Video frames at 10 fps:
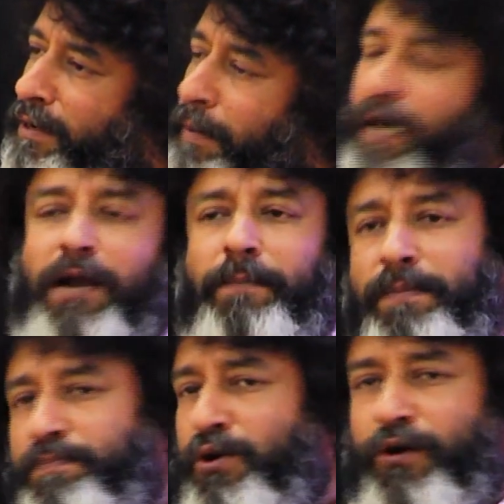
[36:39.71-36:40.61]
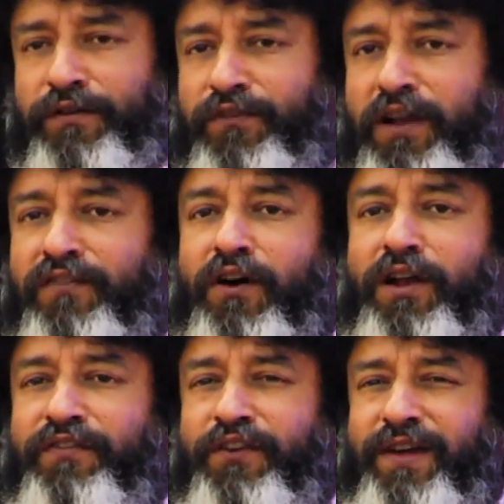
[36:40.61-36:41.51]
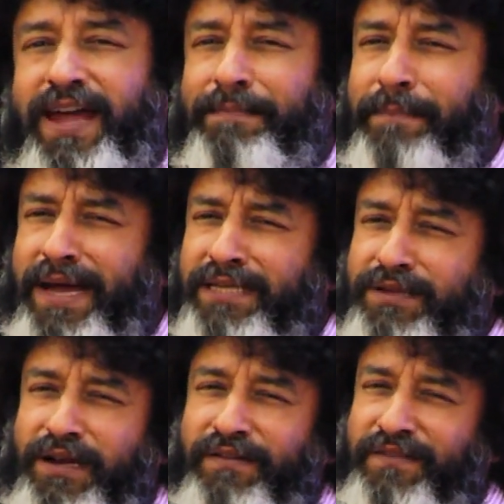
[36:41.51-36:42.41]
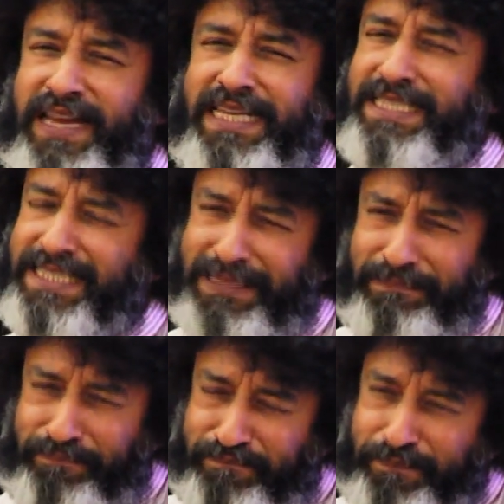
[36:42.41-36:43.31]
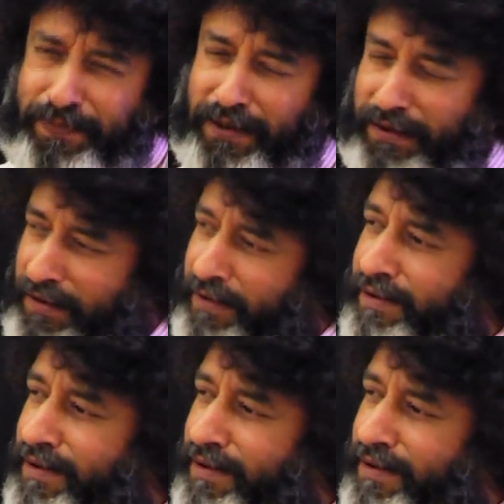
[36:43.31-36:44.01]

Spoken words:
but it will be beautiful if all of you can master a very simple